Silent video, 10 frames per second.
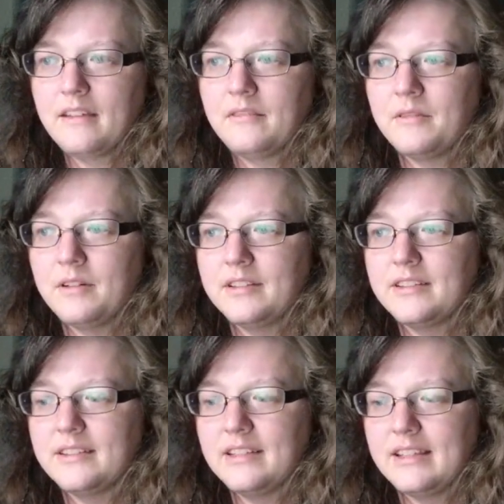What
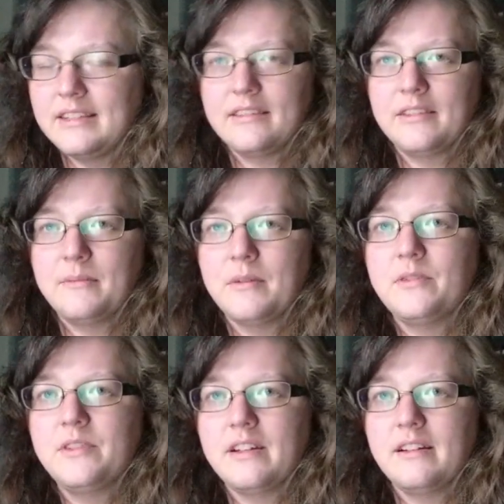is the
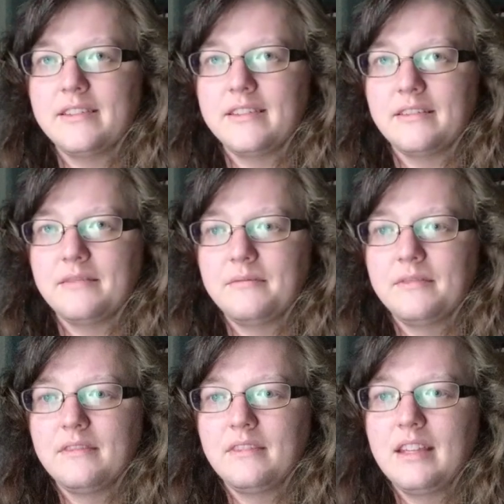most awesome
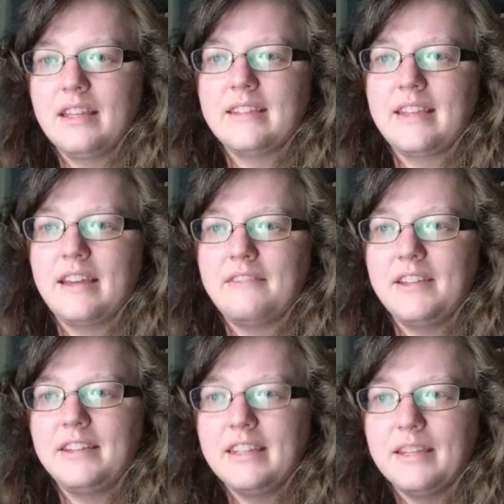is
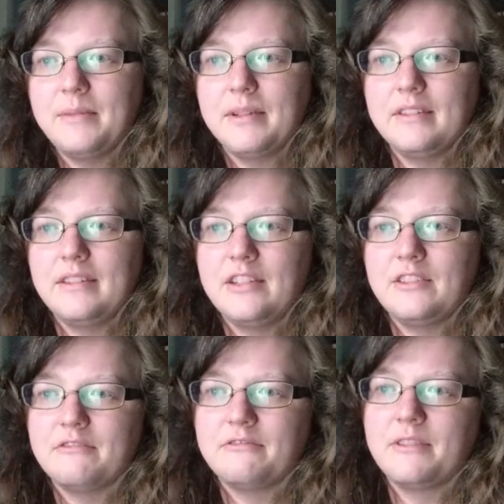having the ability to
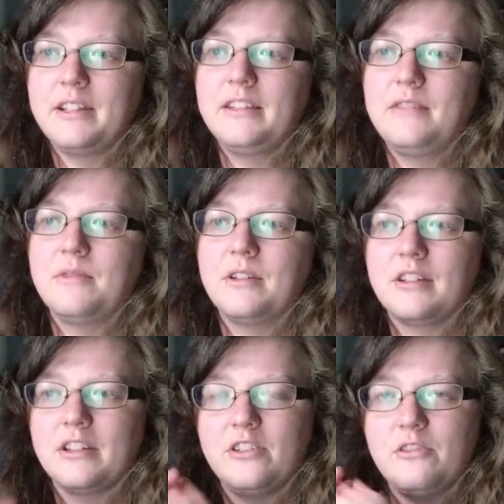freely work
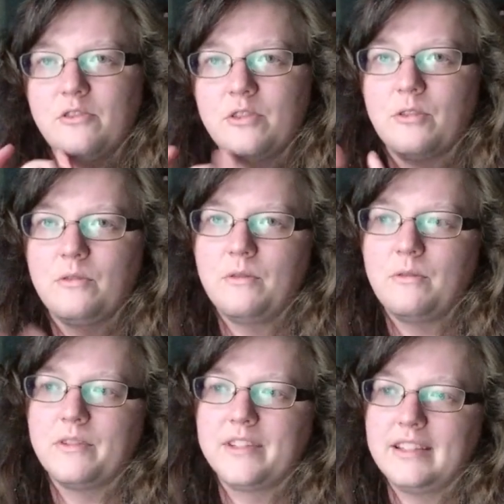and choose your own
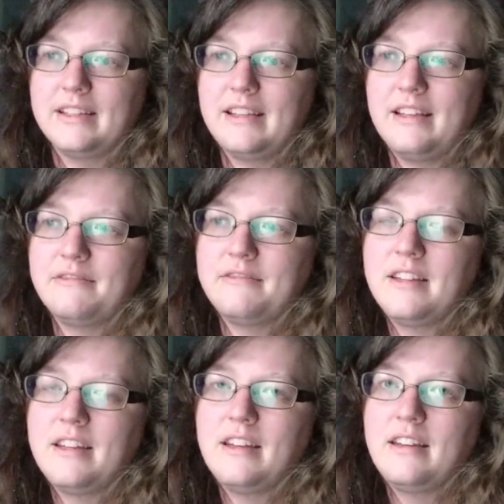course in life.
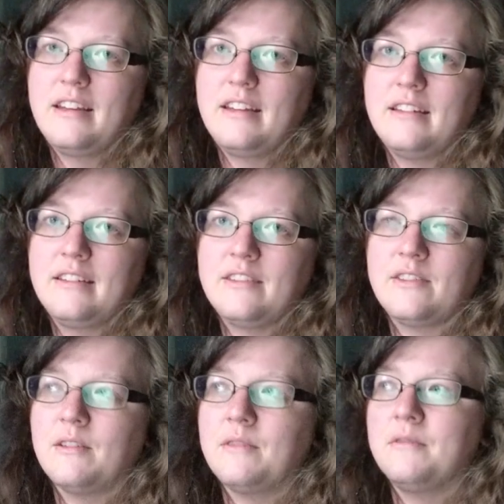
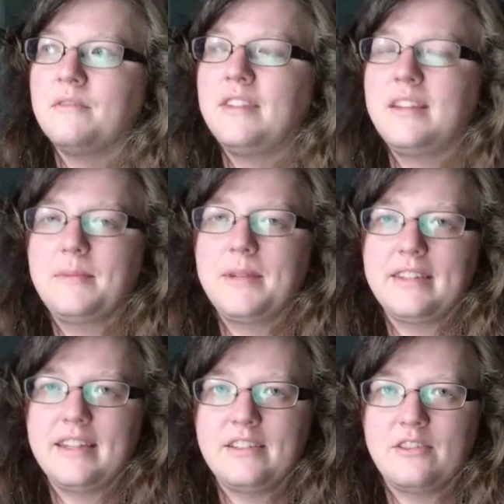So think about
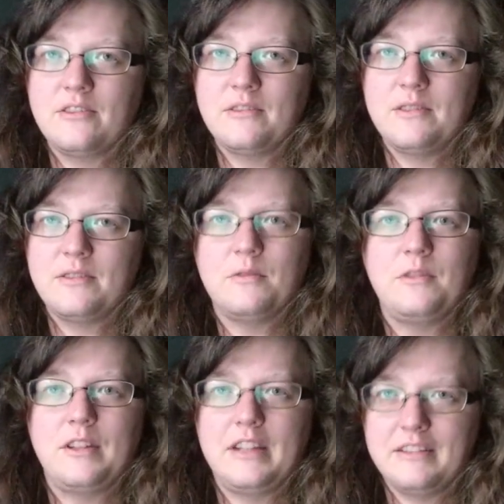that as you're going through and
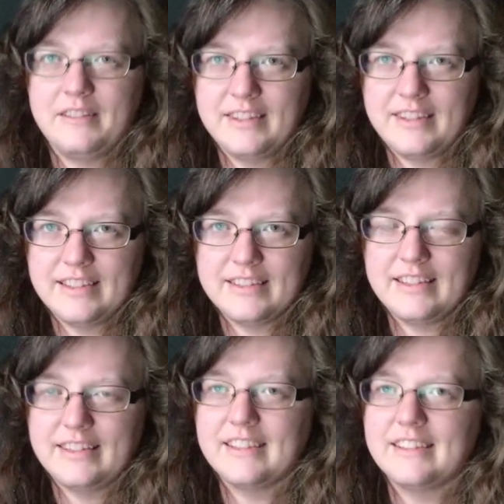you're hearing things
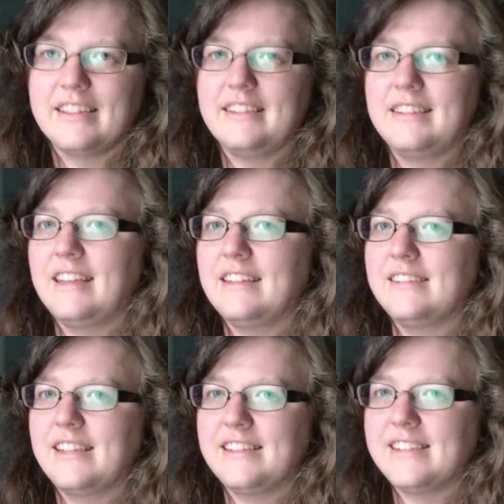like this that, that,
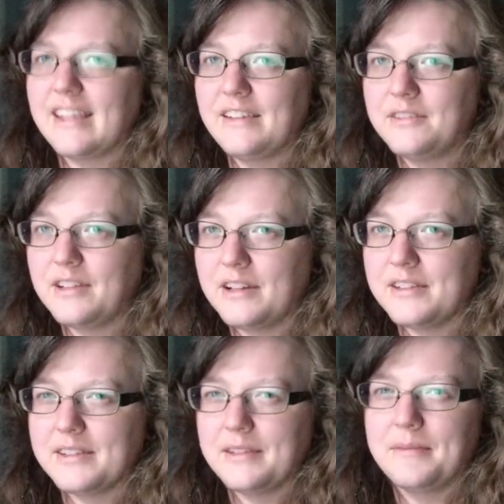that sound
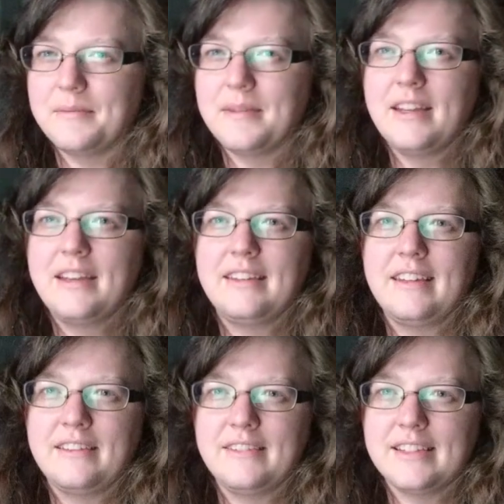awesome they
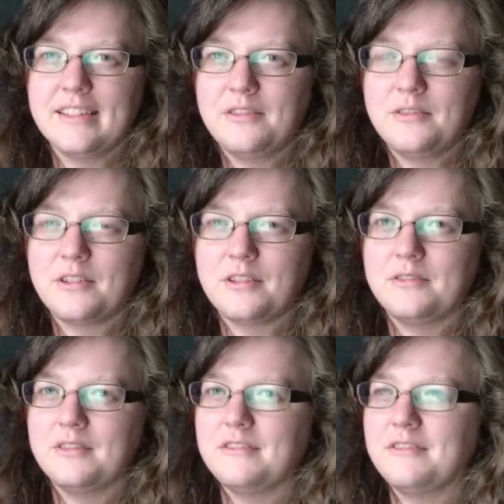have this little
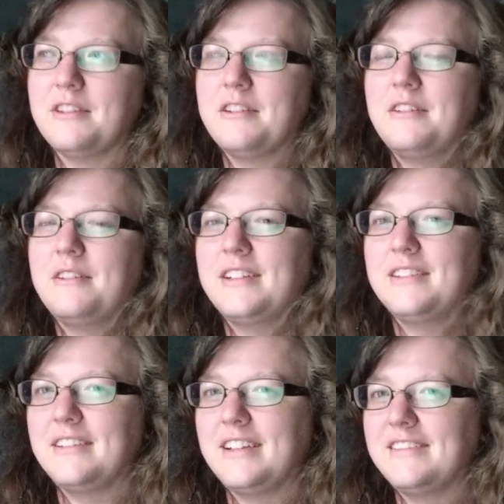kernel of, oh, I
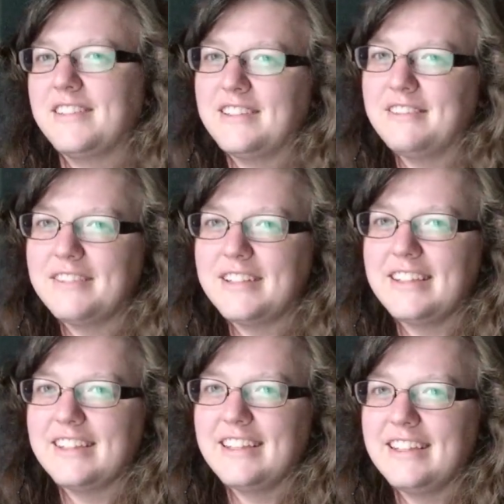don't have to do
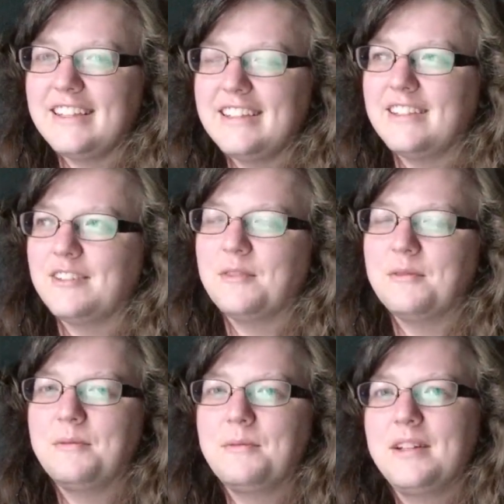anything. You know,
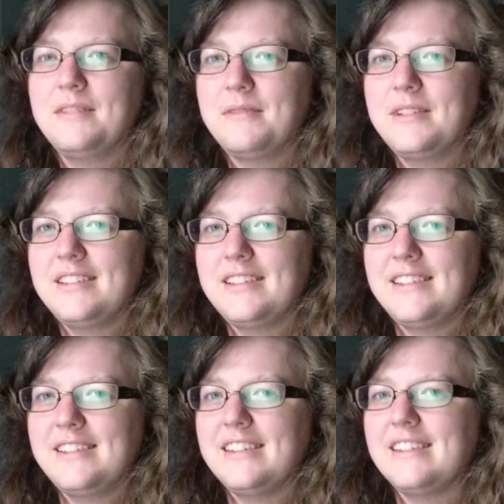what, what
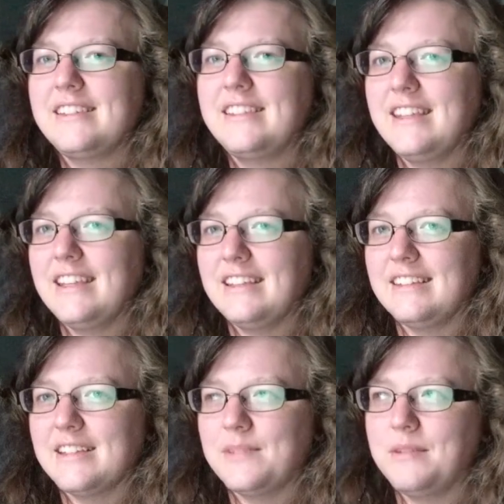does this thing
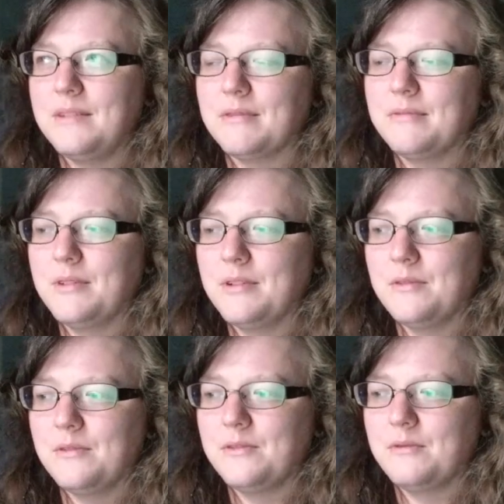that is being
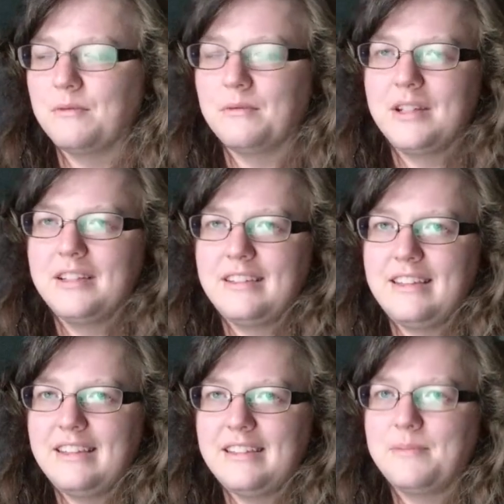proposed
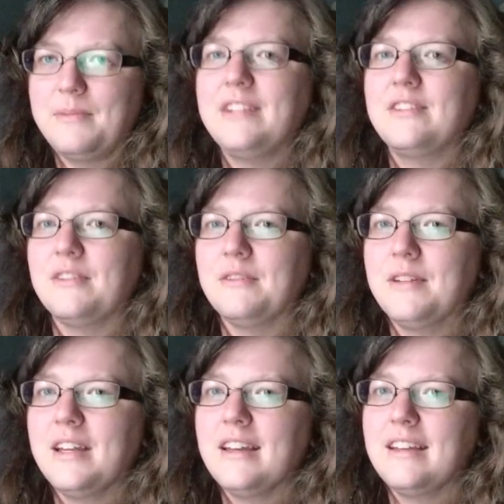really speak to?
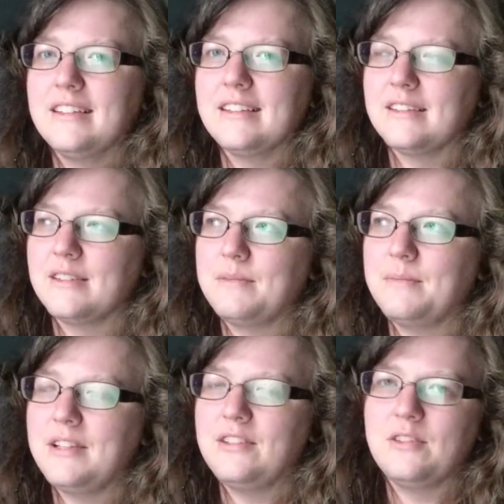Does it
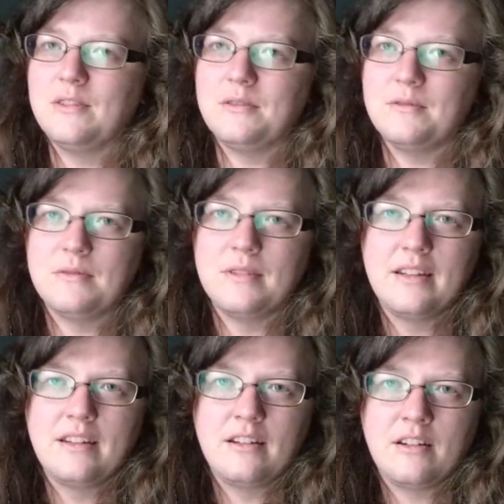speak to
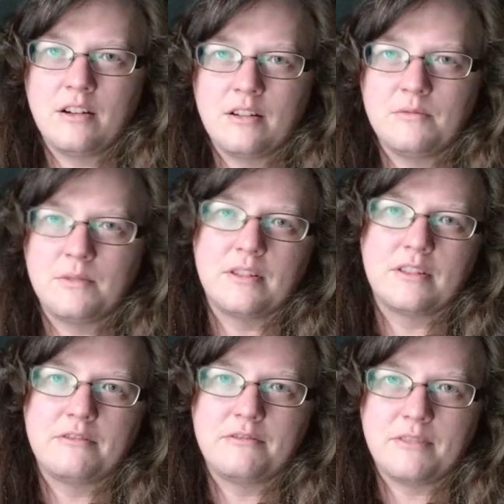hard work,
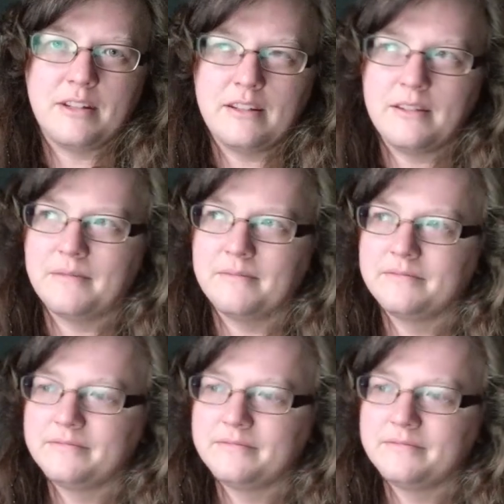freedom?